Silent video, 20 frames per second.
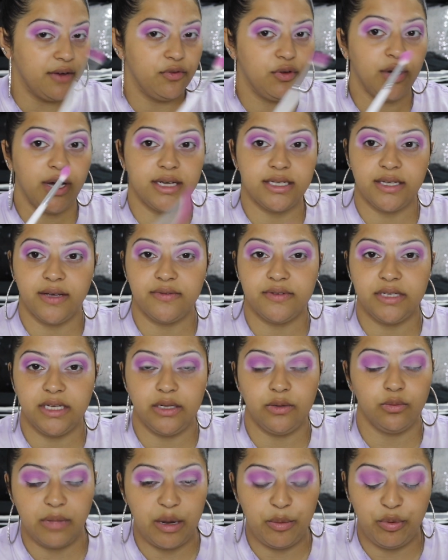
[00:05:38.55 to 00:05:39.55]
If you guys have
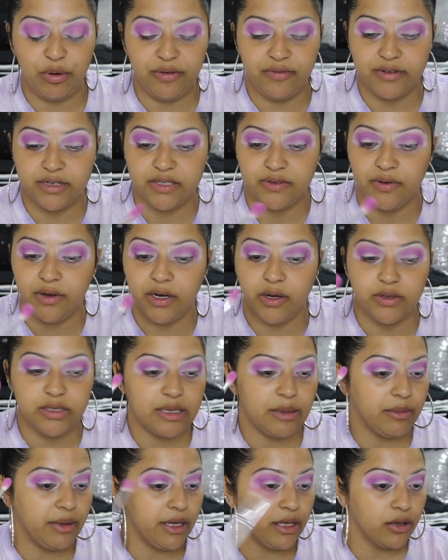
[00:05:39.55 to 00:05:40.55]
seen my previous
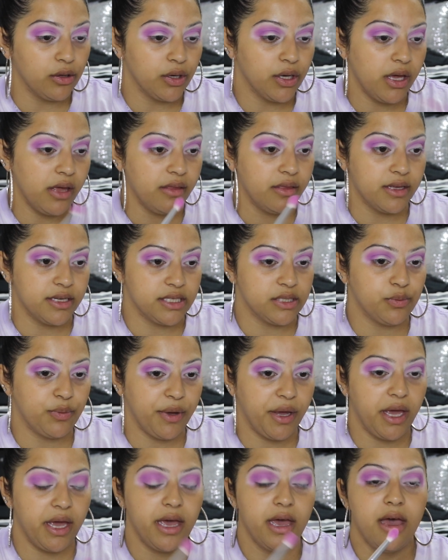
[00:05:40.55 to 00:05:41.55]
videos, I'm like looking this
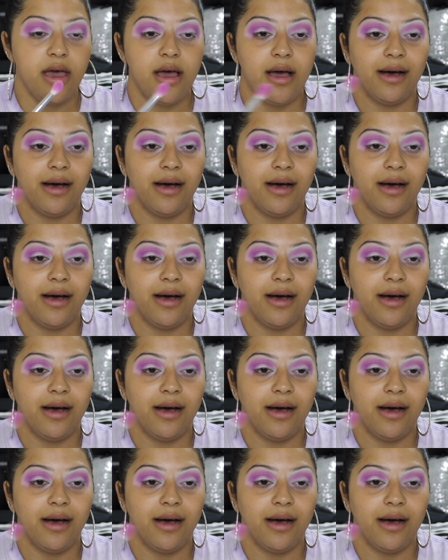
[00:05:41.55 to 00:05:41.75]
way.